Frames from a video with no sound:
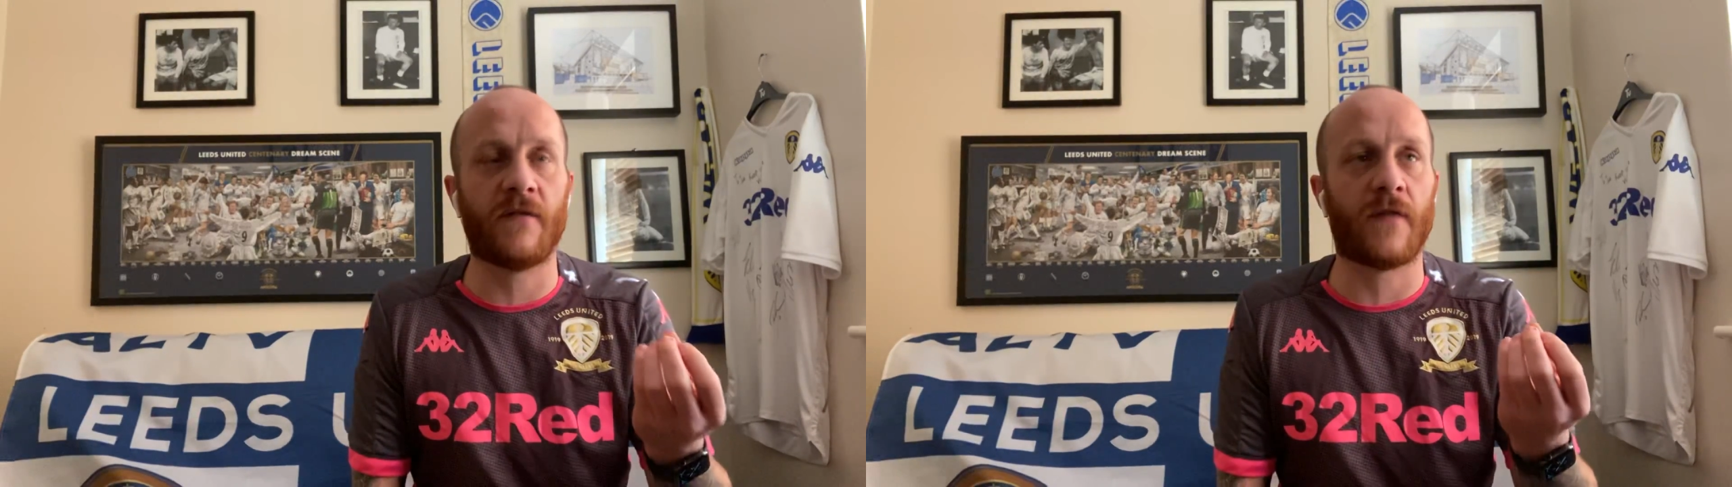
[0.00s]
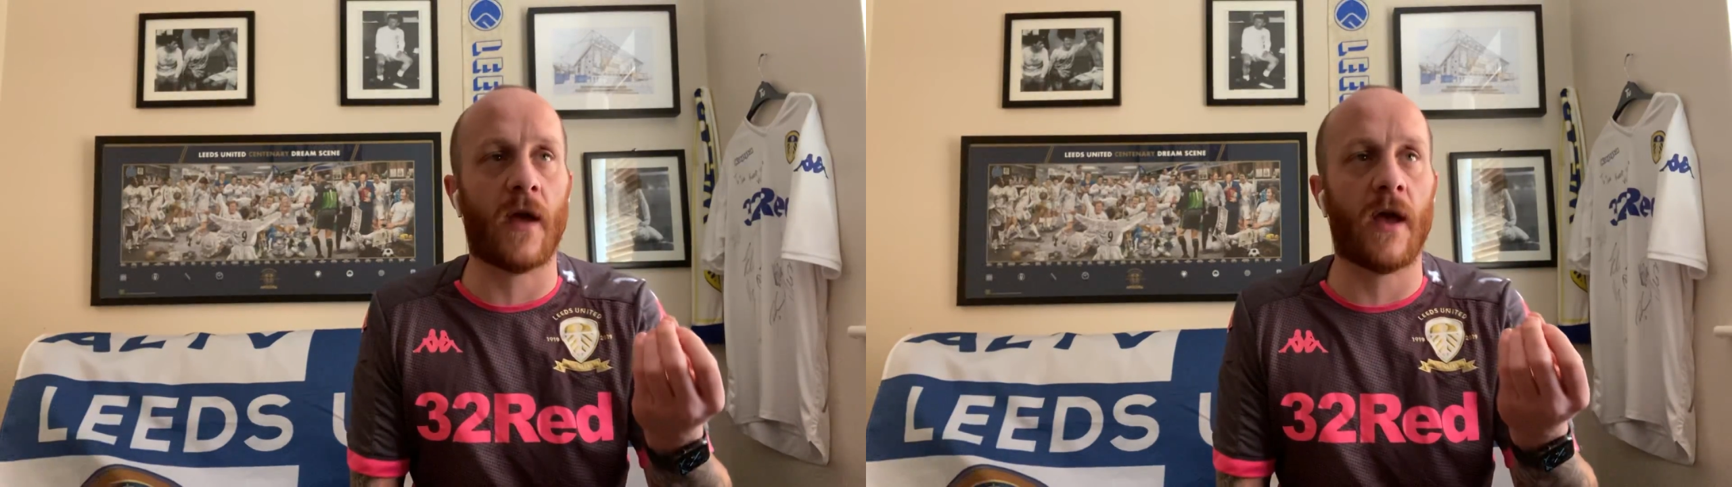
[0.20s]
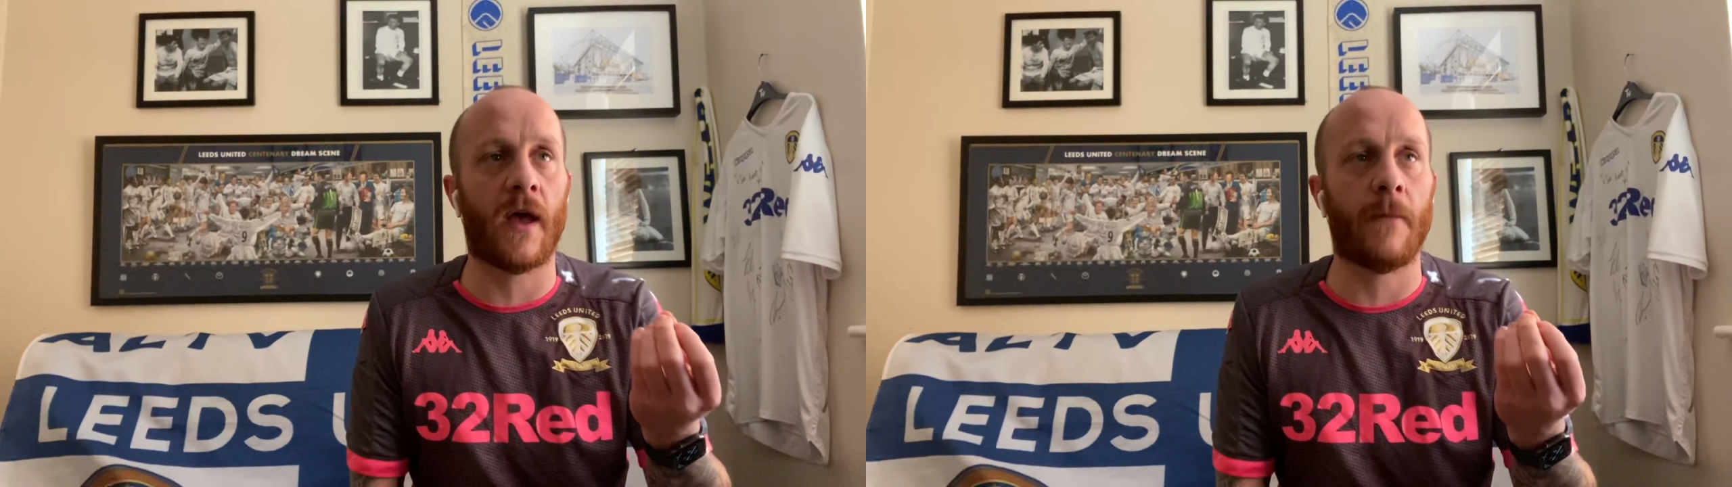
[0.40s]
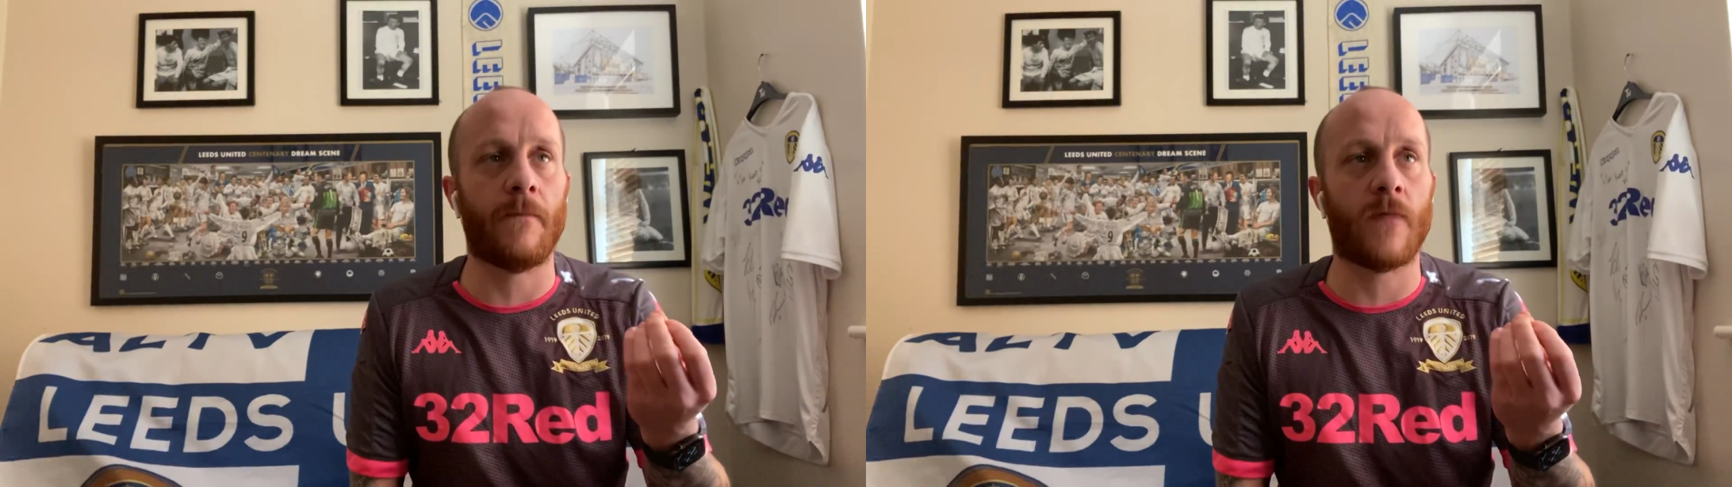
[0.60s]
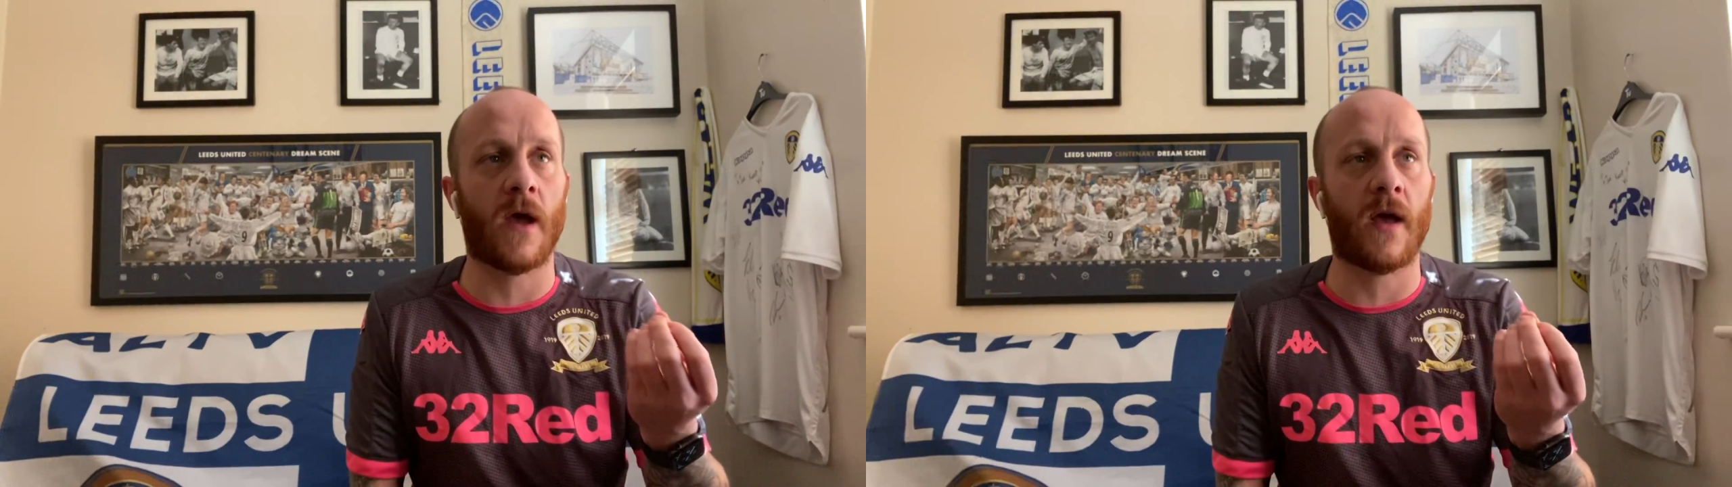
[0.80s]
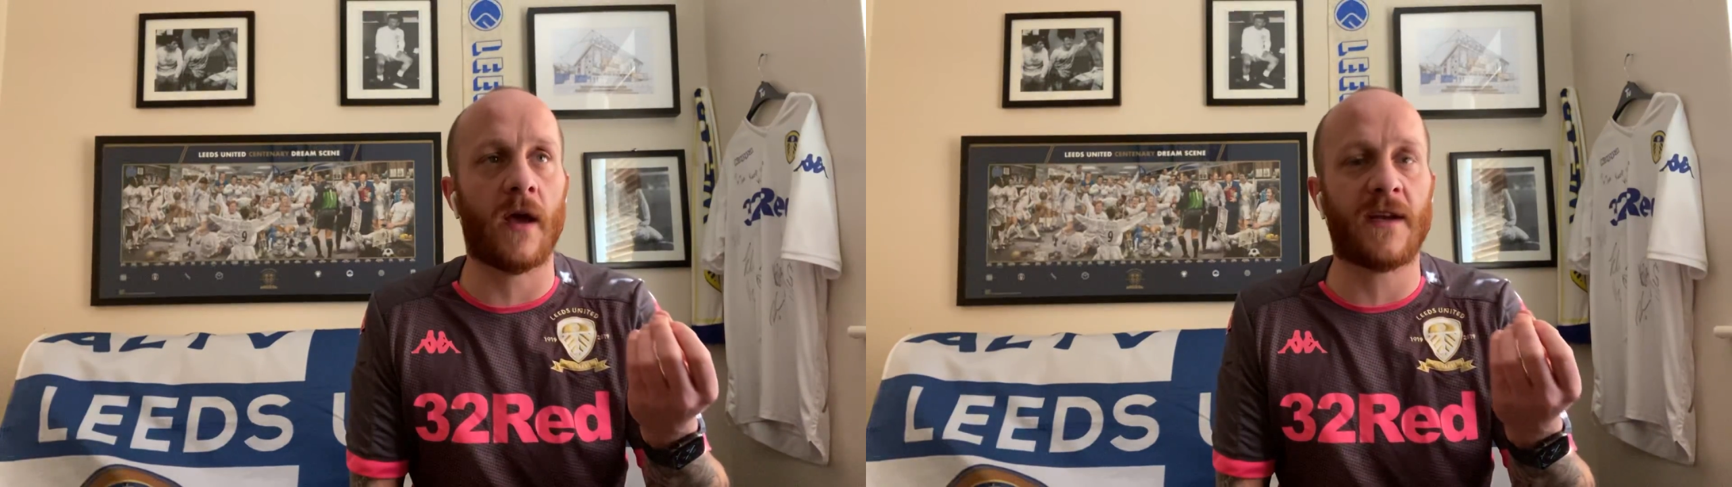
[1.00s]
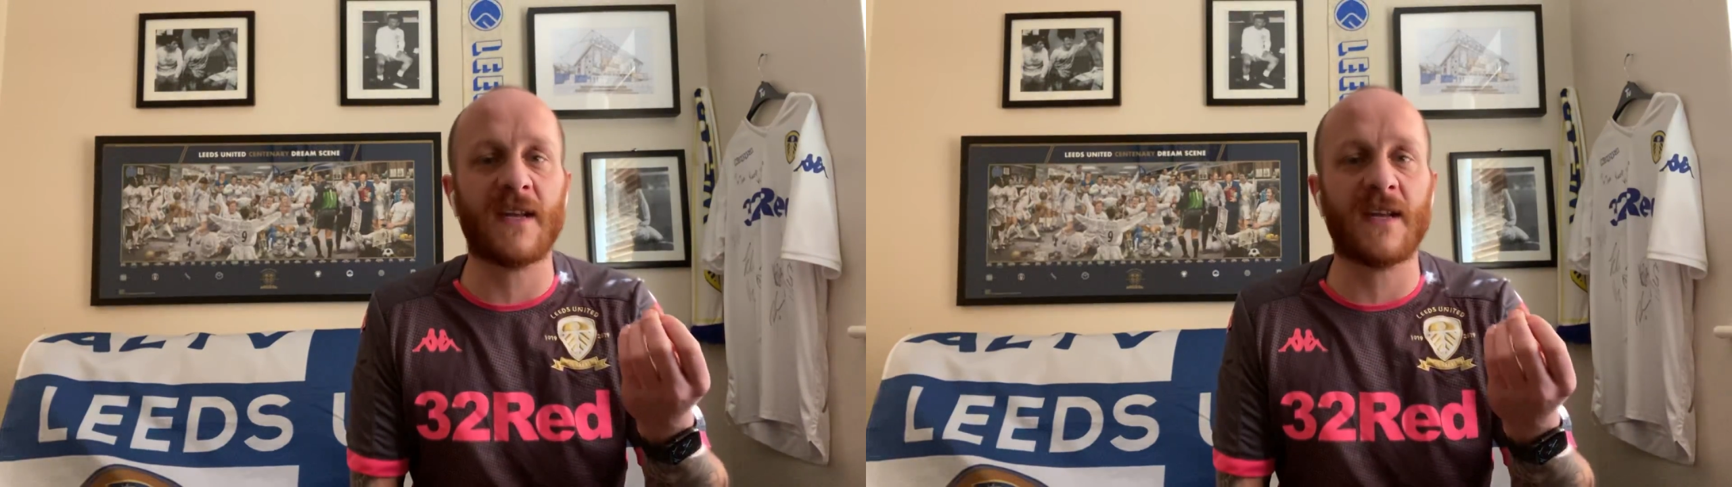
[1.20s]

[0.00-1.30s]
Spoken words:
of a